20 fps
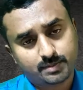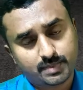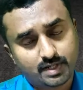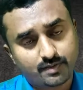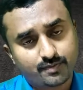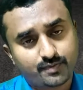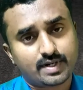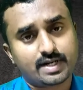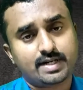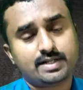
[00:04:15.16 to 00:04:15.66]

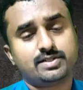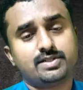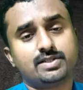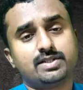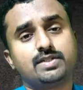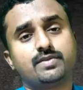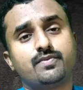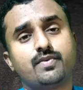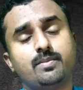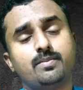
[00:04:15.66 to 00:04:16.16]

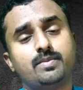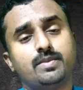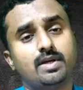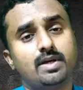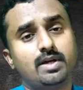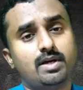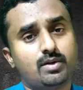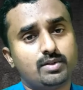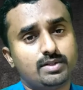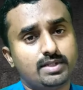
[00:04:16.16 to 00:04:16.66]
references from
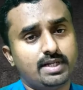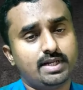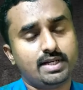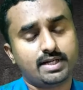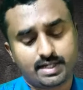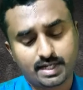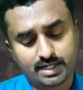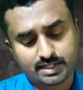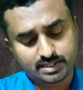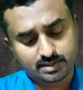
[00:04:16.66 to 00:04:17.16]
the
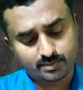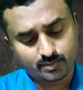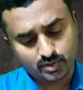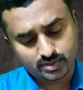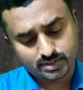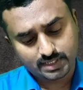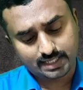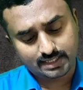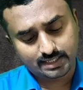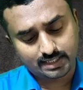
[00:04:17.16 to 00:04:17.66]
authentic
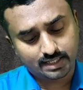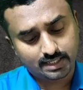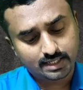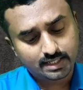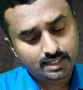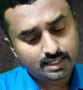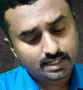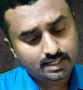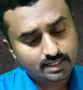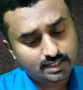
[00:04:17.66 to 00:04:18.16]
textbooks, and the
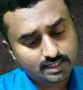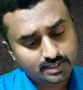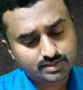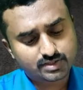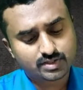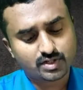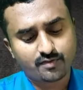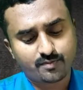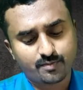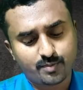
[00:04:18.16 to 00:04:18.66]

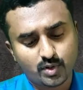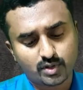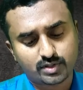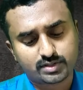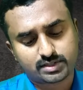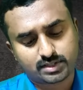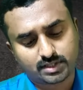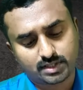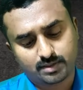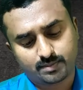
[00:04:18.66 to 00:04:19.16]
list of
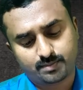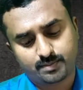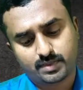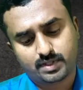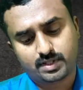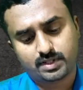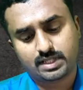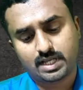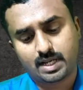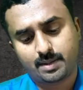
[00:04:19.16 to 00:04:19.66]
books,
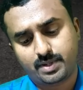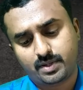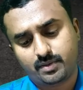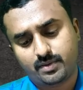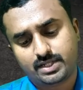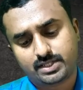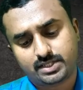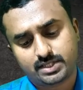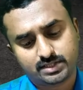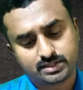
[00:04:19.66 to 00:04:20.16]
the
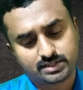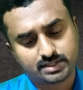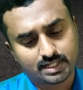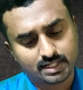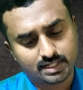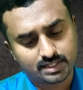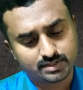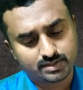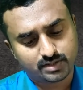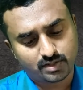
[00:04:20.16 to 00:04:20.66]
abbreviations
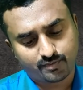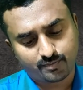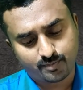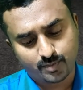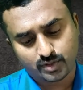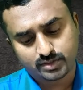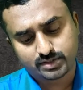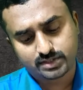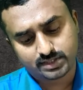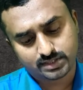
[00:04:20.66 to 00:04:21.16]
and list of
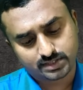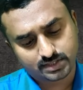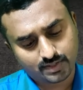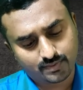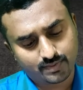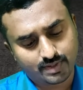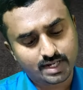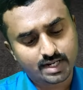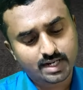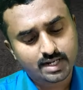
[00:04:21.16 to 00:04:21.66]
books is
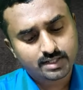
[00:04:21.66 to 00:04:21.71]
given.